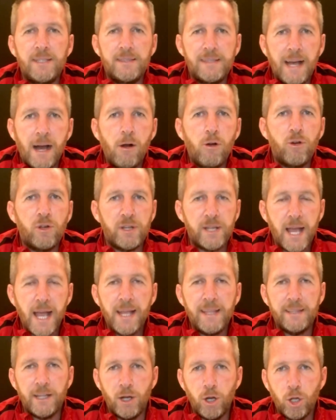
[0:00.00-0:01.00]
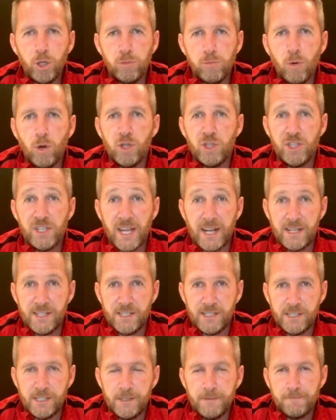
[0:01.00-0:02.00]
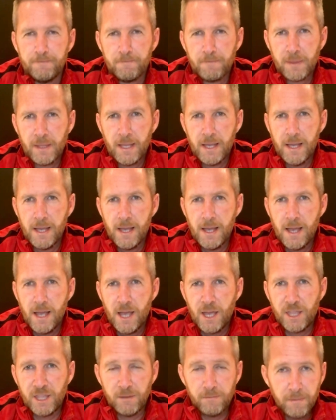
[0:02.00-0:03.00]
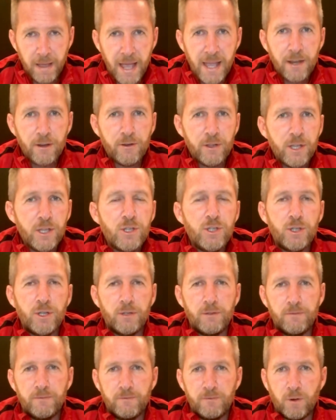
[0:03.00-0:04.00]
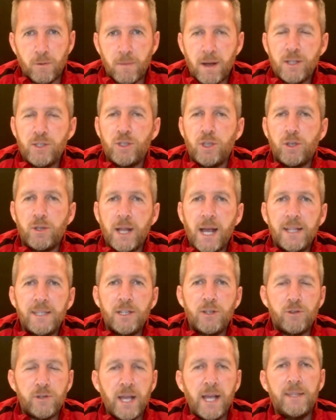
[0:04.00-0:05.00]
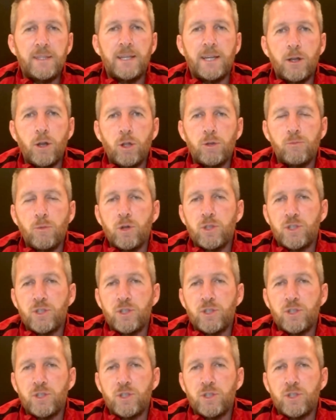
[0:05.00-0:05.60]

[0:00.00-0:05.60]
now create a lot more chances. The main reason for Manchester United creating a lot more